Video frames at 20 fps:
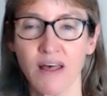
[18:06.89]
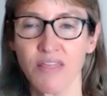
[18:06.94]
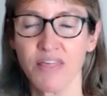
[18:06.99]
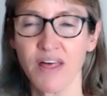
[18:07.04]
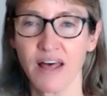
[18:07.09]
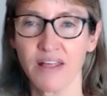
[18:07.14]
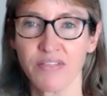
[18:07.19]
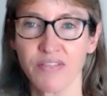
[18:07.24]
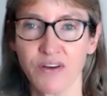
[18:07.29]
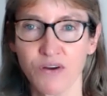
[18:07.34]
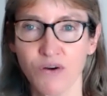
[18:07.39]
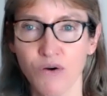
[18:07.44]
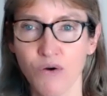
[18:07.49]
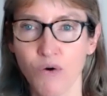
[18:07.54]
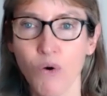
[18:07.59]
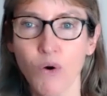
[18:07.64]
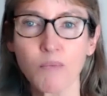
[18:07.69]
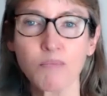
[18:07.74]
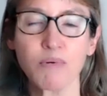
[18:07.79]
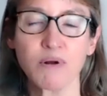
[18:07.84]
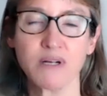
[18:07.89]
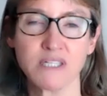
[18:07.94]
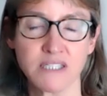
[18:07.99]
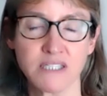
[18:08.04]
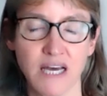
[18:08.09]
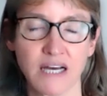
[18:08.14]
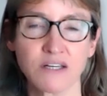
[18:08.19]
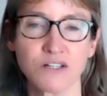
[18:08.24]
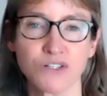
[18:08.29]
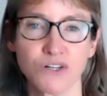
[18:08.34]
that the corporate
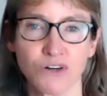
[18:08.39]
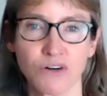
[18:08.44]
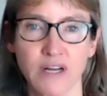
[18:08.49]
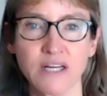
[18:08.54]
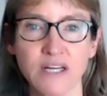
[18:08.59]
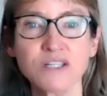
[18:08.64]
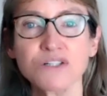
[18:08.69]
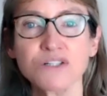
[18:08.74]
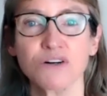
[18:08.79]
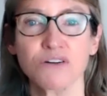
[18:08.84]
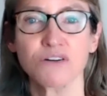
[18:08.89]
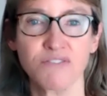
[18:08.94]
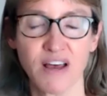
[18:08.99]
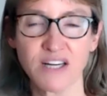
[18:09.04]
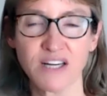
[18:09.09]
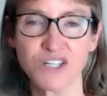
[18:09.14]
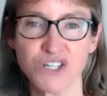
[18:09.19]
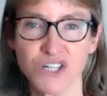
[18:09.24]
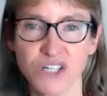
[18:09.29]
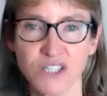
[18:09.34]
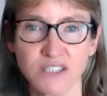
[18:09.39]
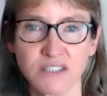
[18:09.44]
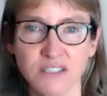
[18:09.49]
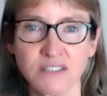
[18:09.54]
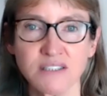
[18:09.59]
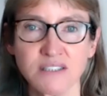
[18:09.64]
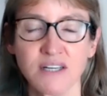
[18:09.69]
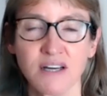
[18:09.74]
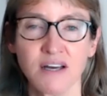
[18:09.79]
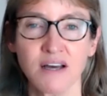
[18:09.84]
sector
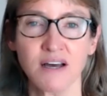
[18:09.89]
intervention